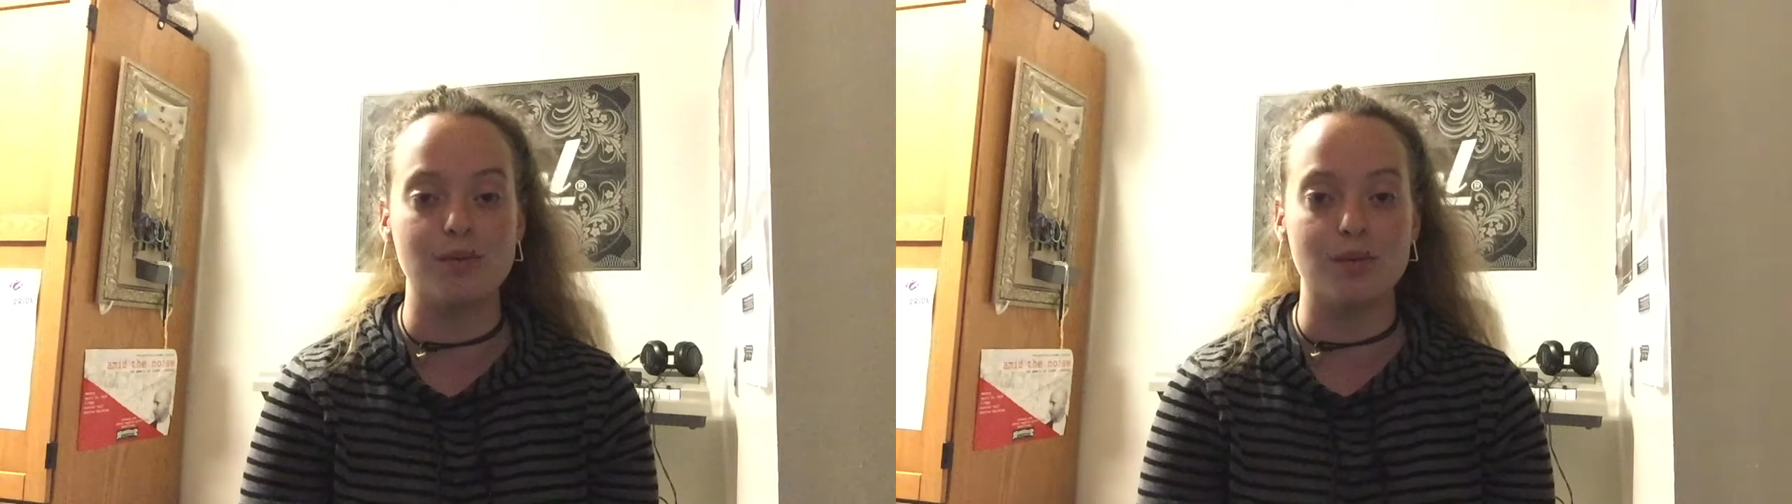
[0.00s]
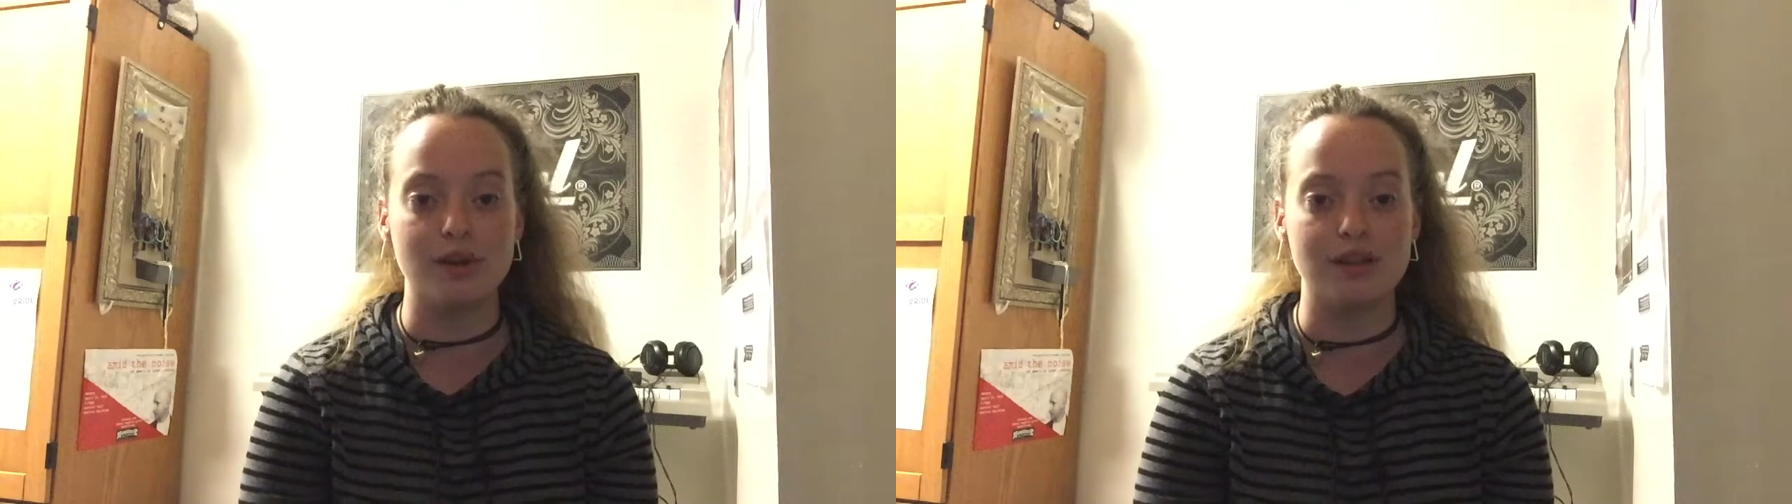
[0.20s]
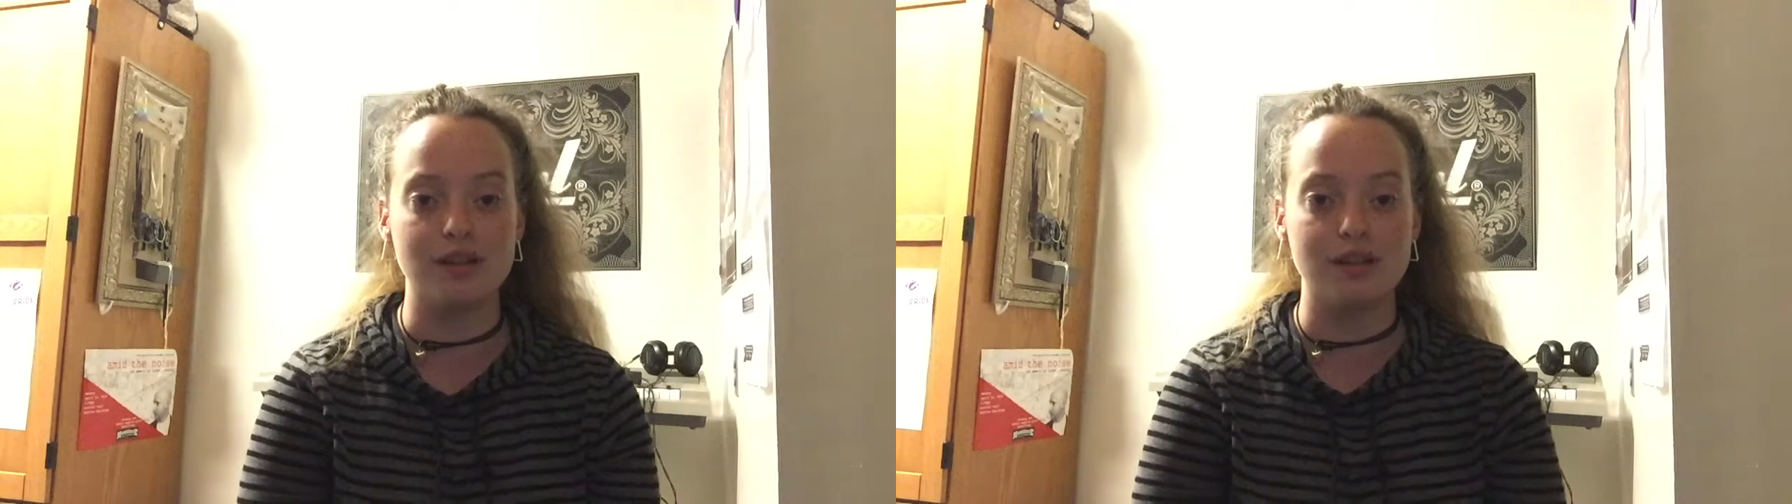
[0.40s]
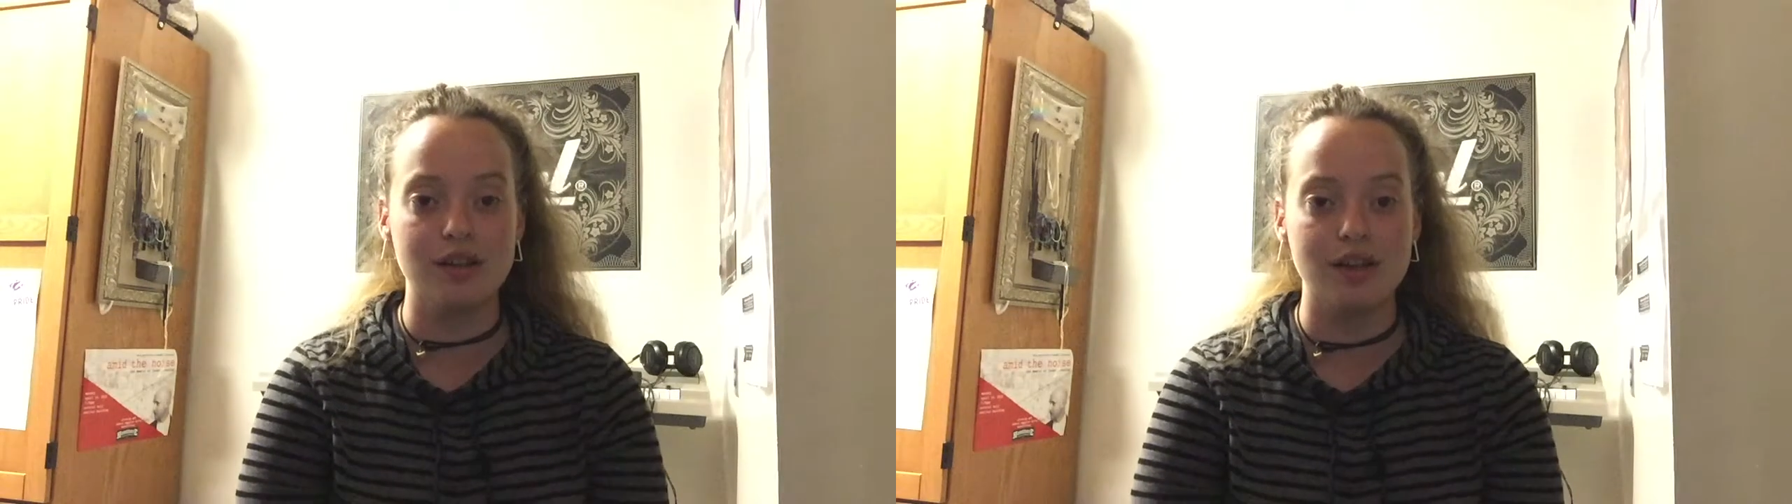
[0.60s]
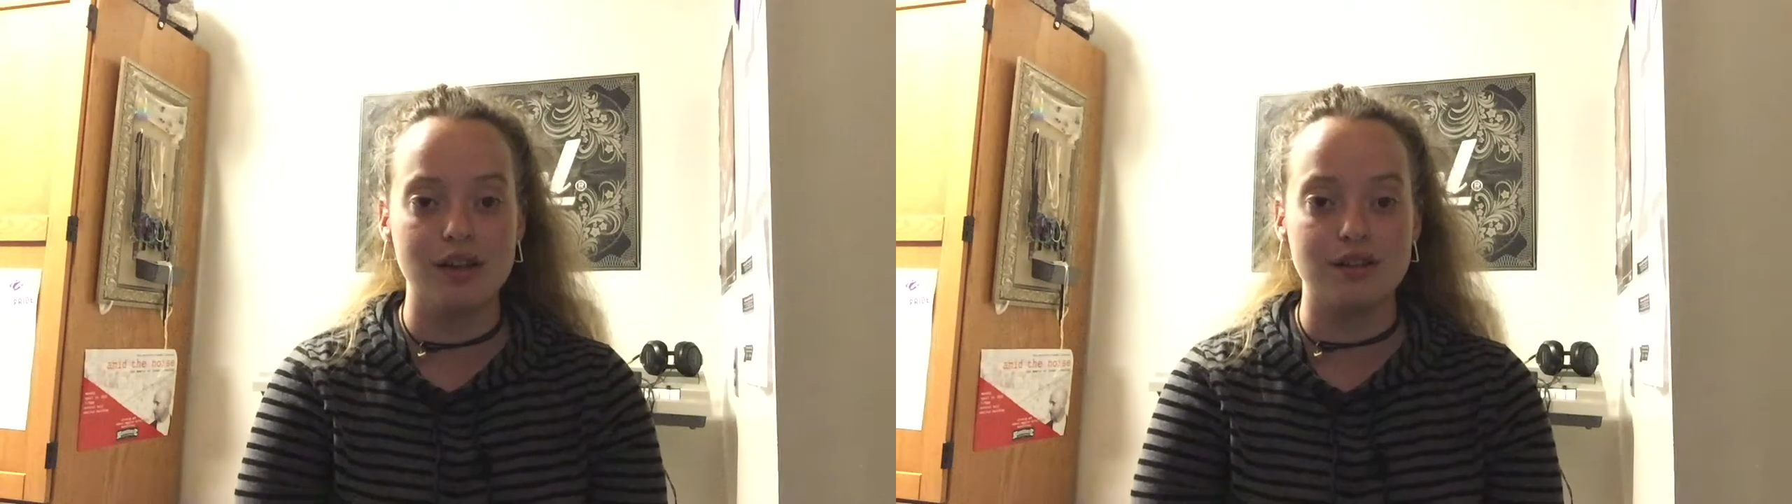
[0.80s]
wanted
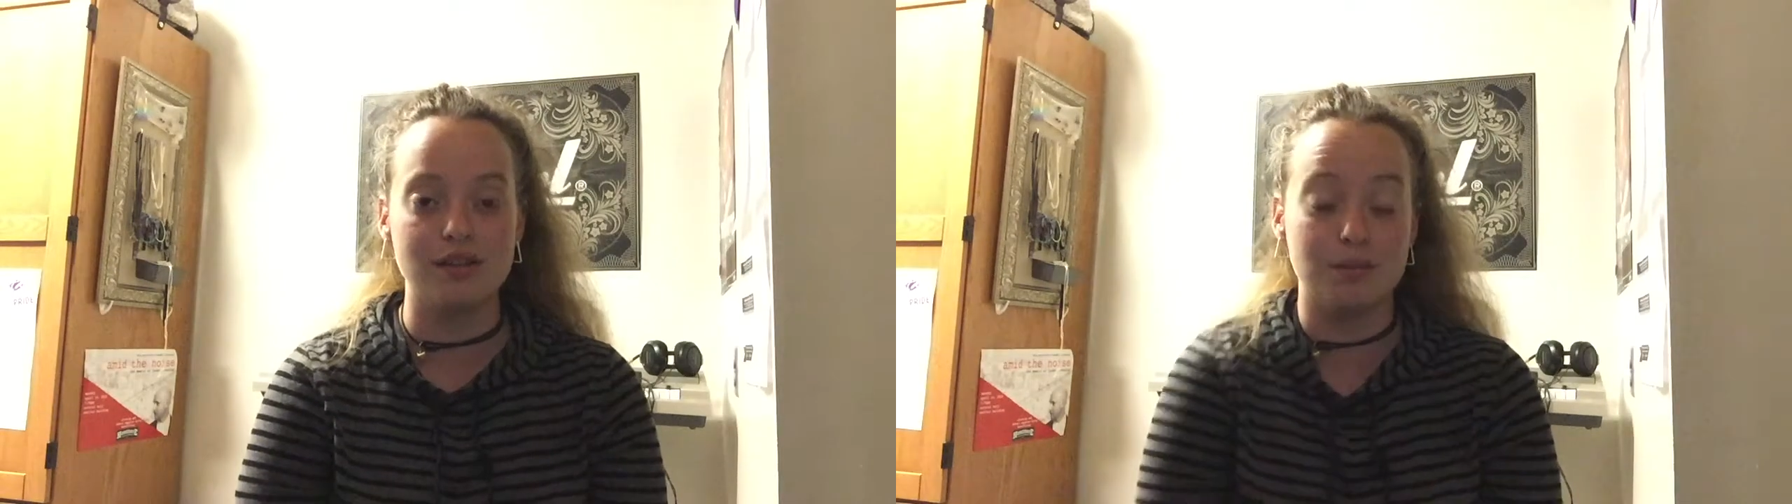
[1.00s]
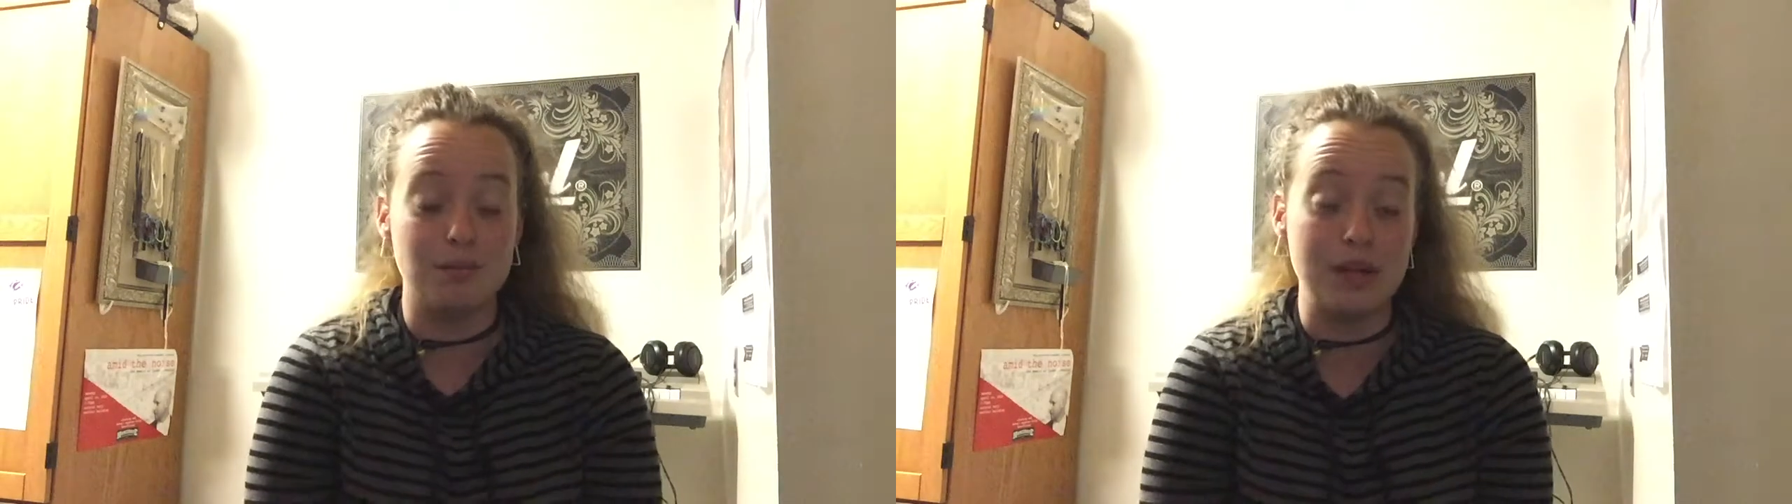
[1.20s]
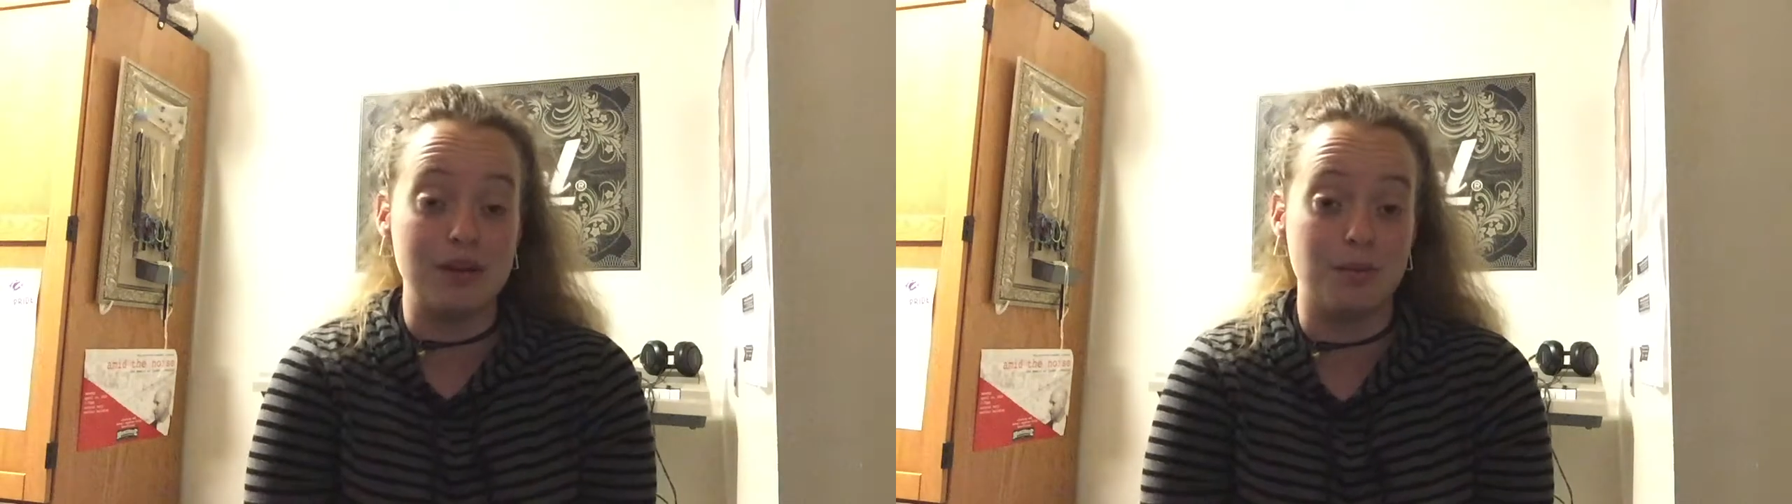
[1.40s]
to be